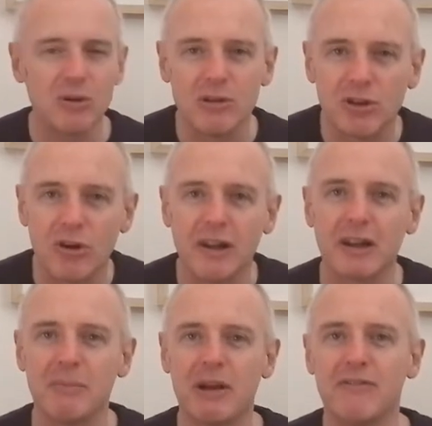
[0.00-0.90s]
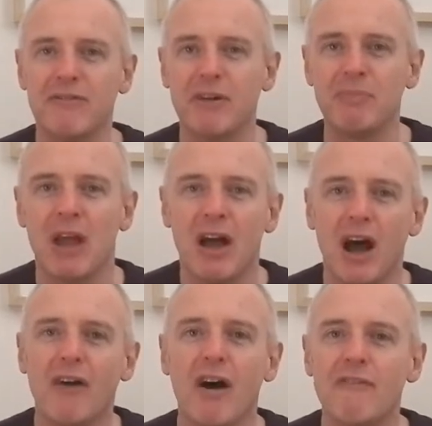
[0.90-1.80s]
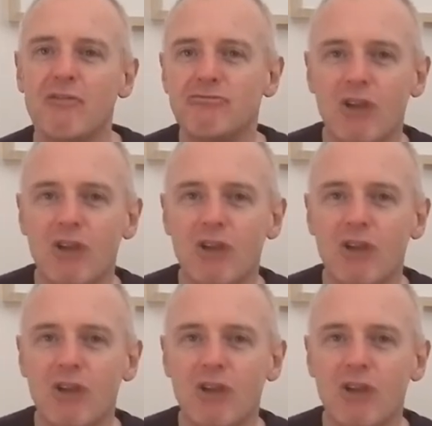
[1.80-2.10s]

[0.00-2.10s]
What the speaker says: So it's got a little bit of the